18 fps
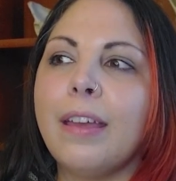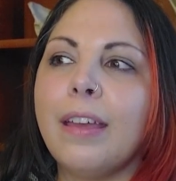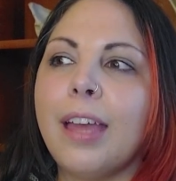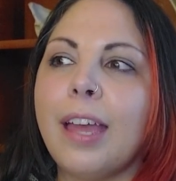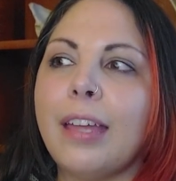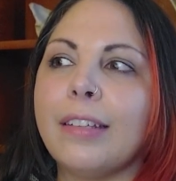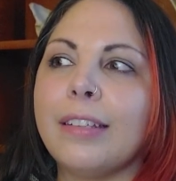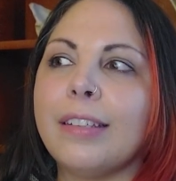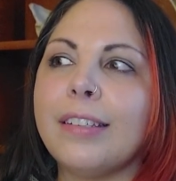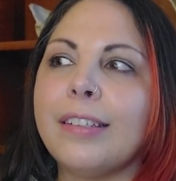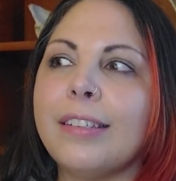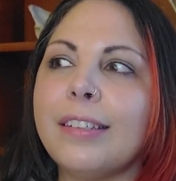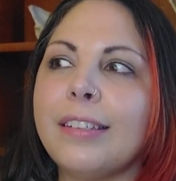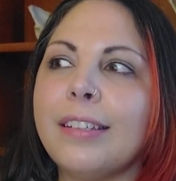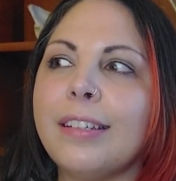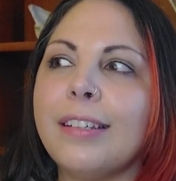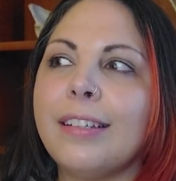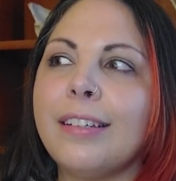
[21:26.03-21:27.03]
It's
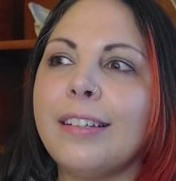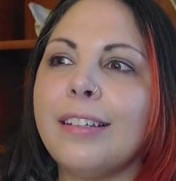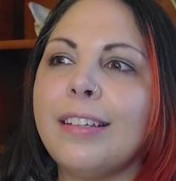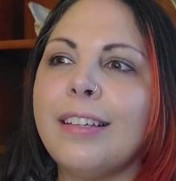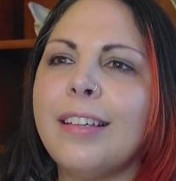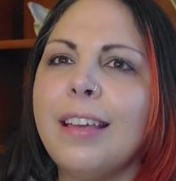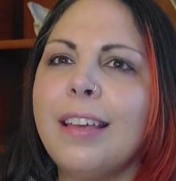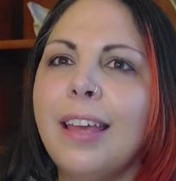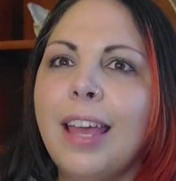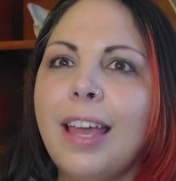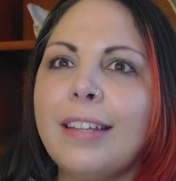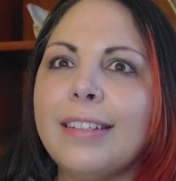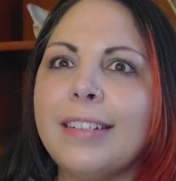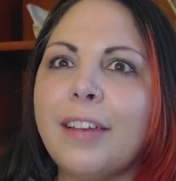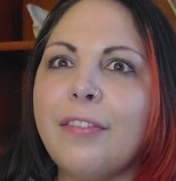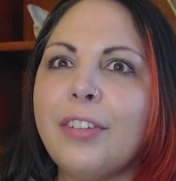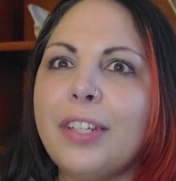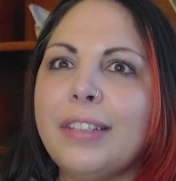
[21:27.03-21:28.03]

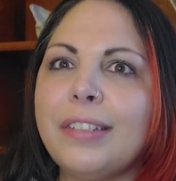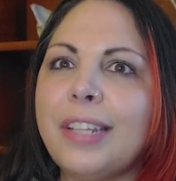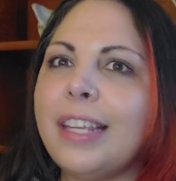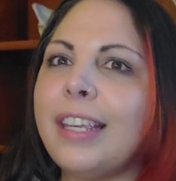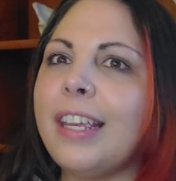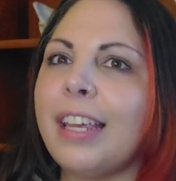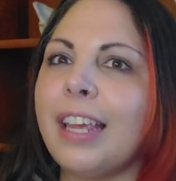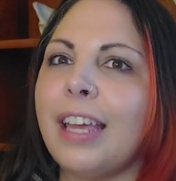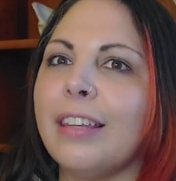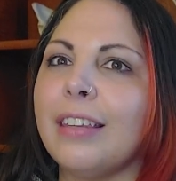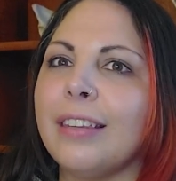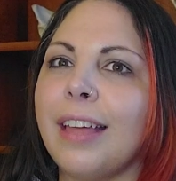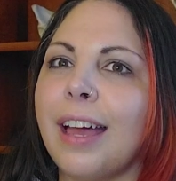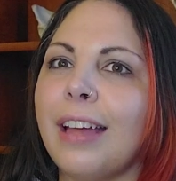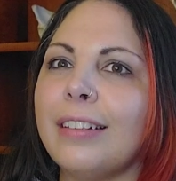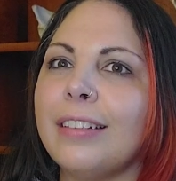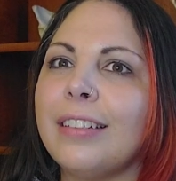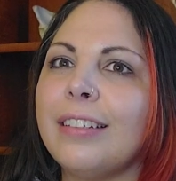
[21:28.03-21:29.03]
definitely sinking in
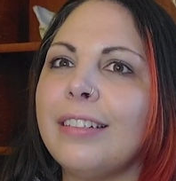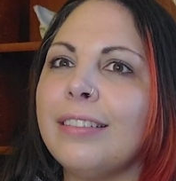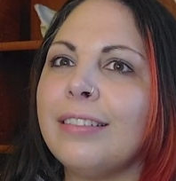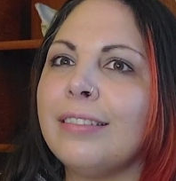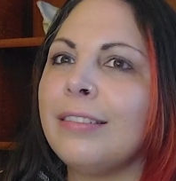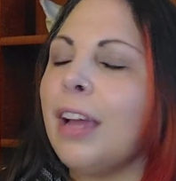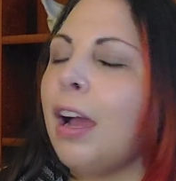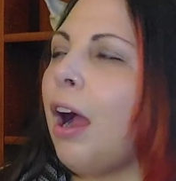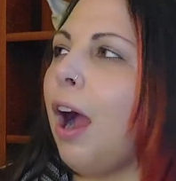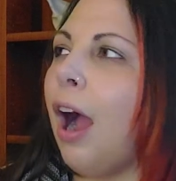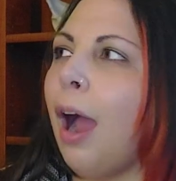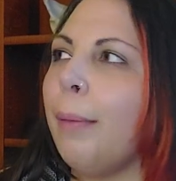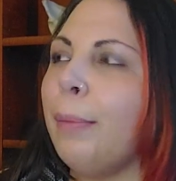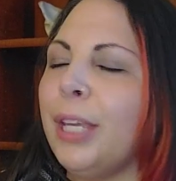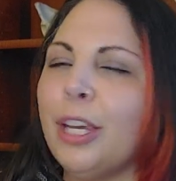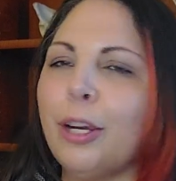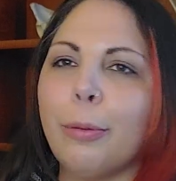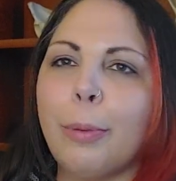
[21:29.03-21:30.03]
that I'm
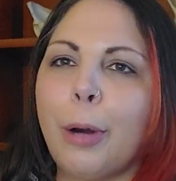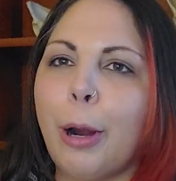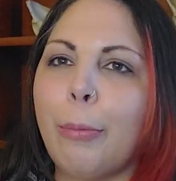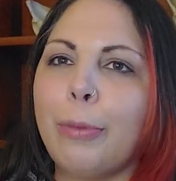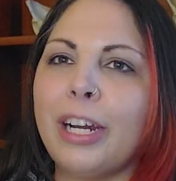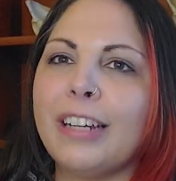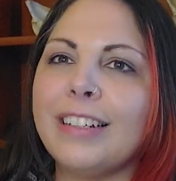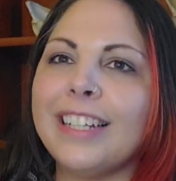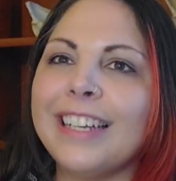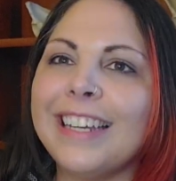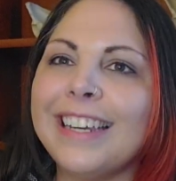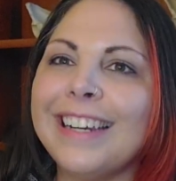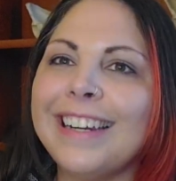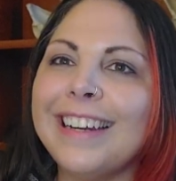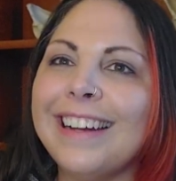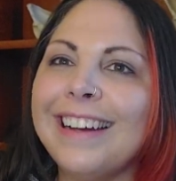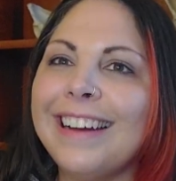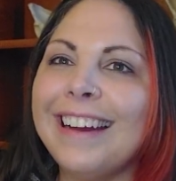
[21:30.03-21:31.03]
here permanently.
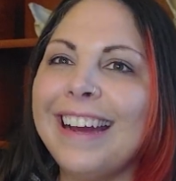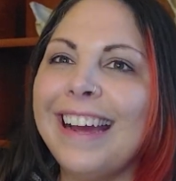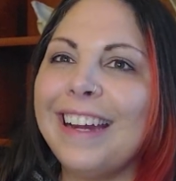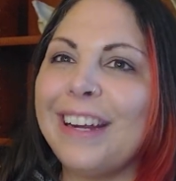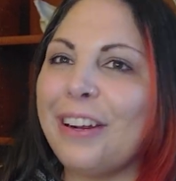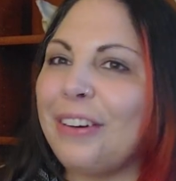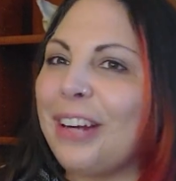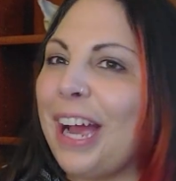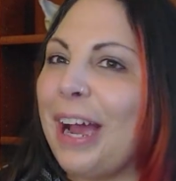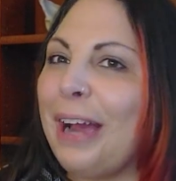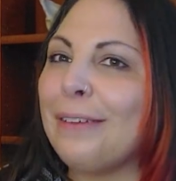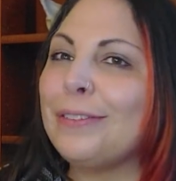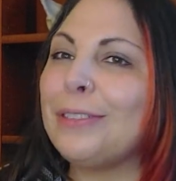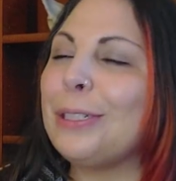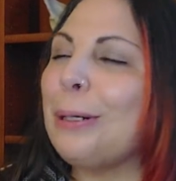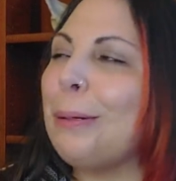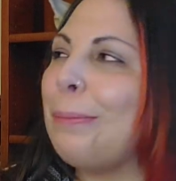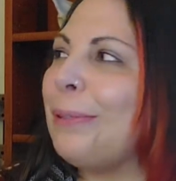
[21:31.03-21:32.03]
I don't have
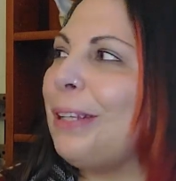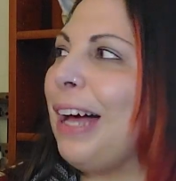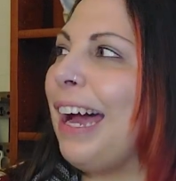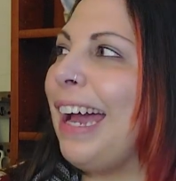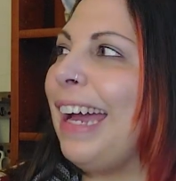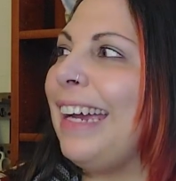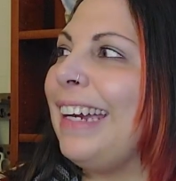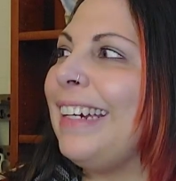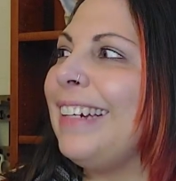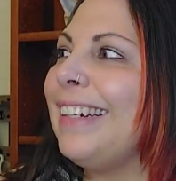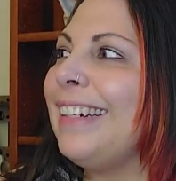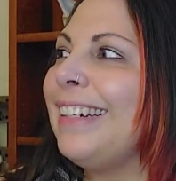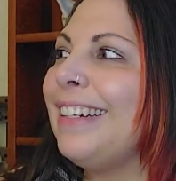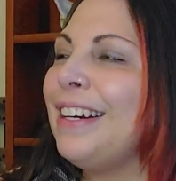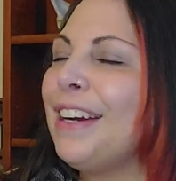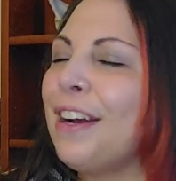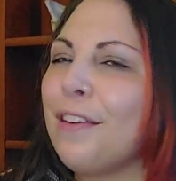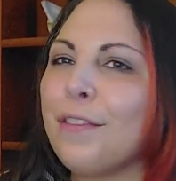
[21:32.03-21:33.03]
to apply
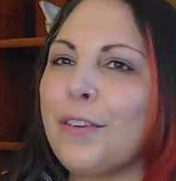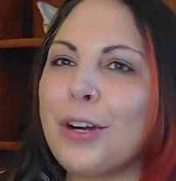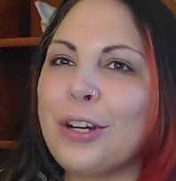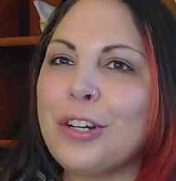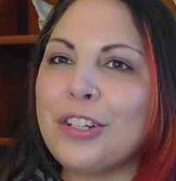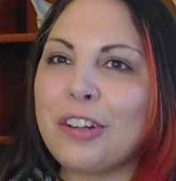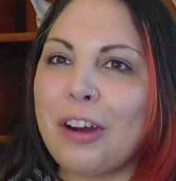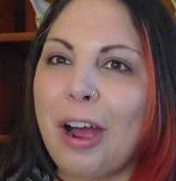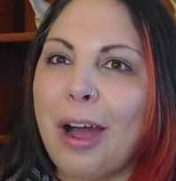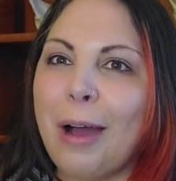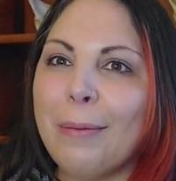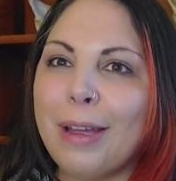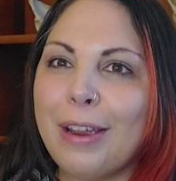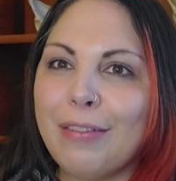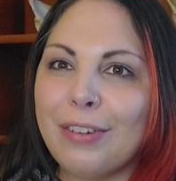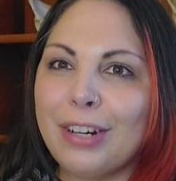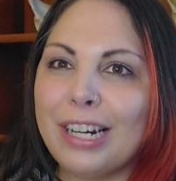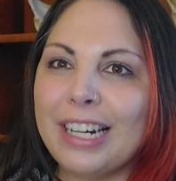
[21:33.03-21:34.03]
for a job
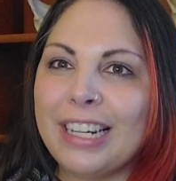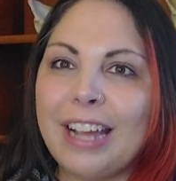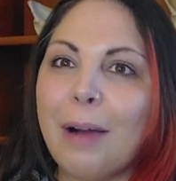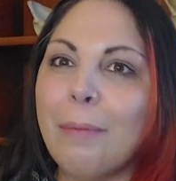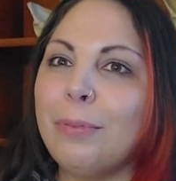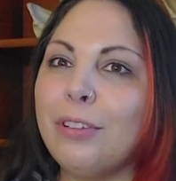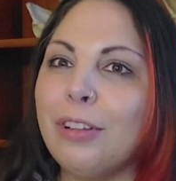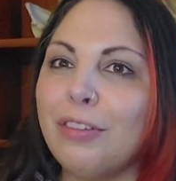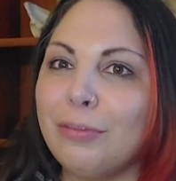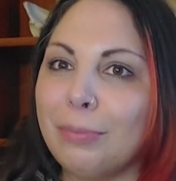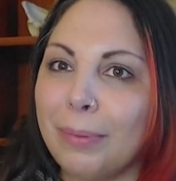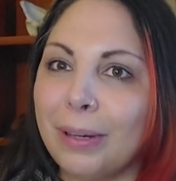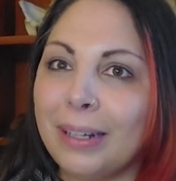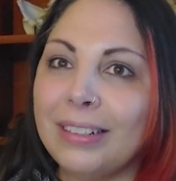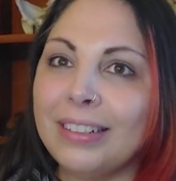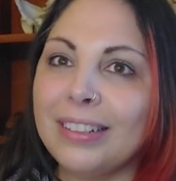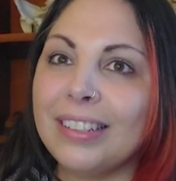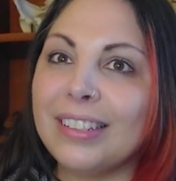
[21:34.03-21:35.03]
every couple of
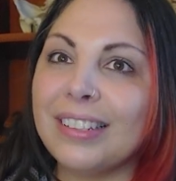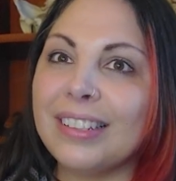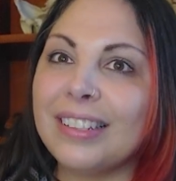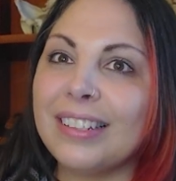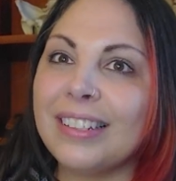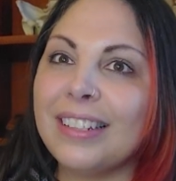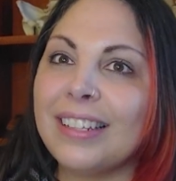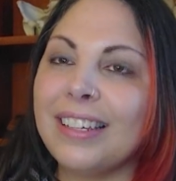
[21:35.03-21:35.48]
months.